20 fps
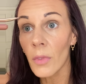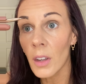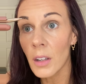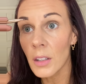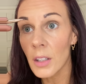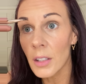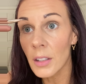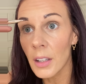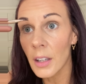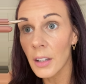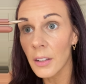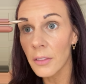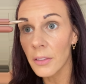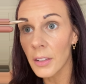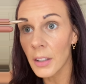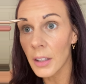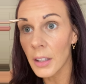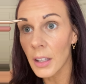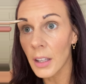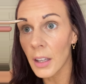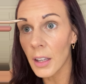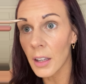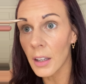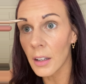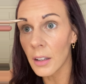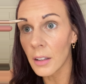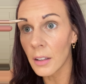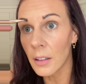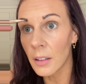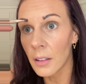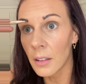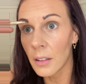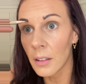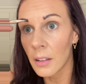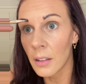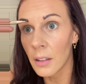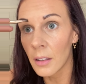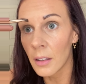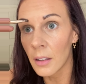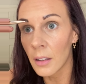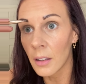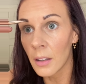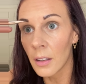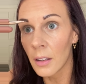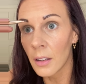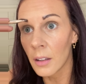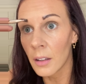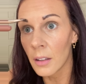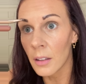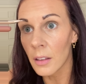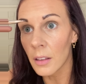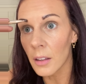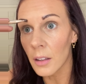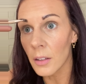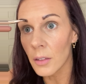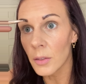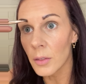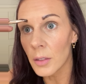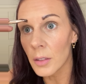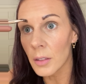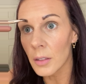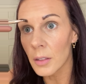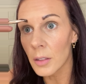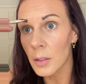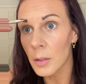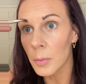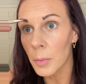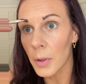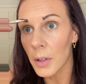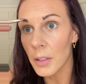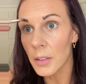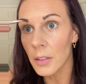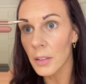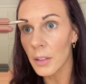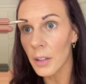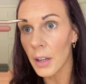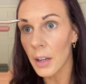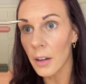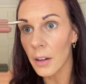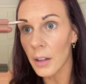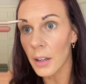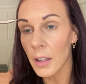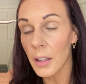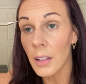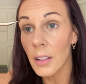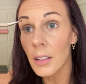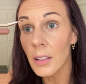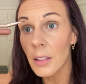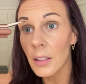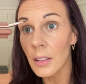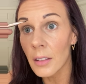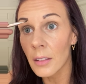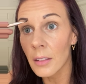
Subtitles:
just kind of filling in those sparser areas